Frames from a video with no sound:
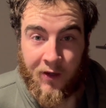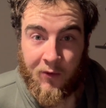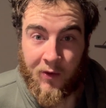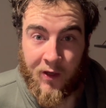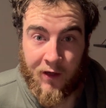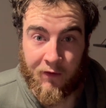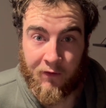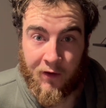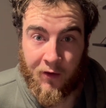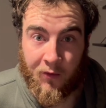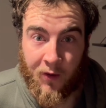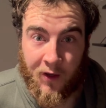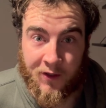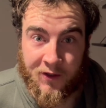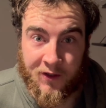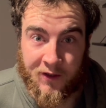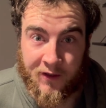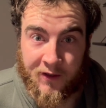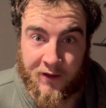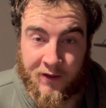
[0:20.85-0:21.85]
Whenever you're
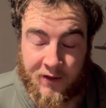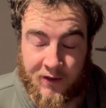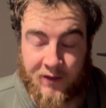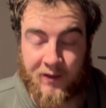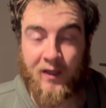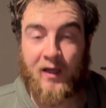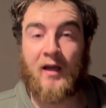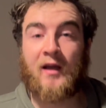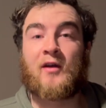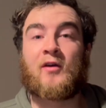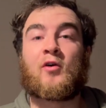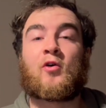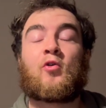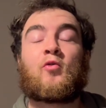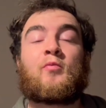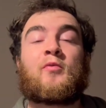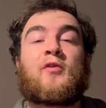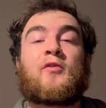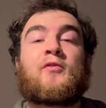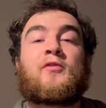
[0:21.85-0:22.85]
watching this, I
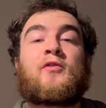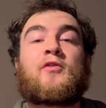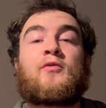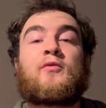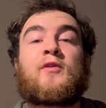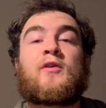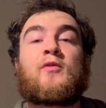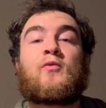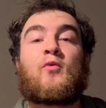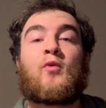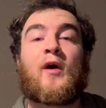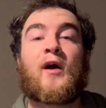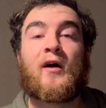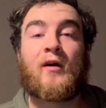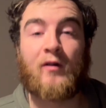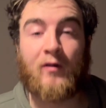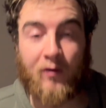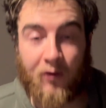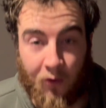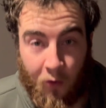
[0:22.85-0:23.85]
hope you're doing
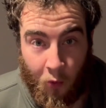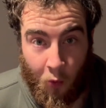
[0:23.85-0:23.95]
well.